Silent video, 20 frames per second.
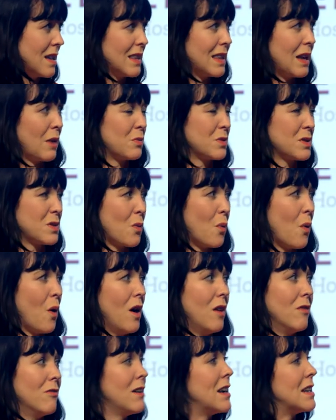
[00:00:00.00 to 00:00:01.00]
that was
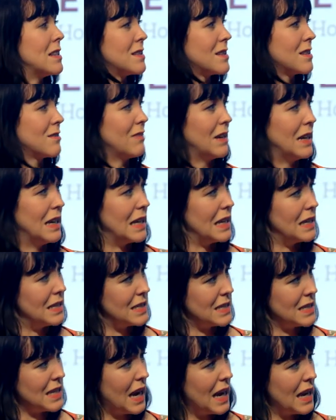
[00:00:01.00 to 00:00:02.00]
quite a risk, really,
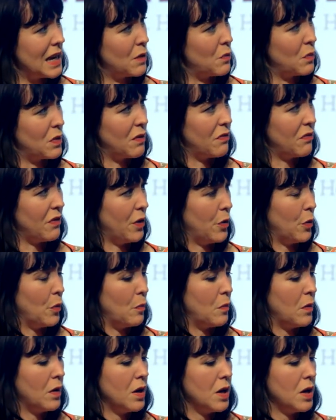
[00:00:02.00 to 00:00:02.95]
to take with the film.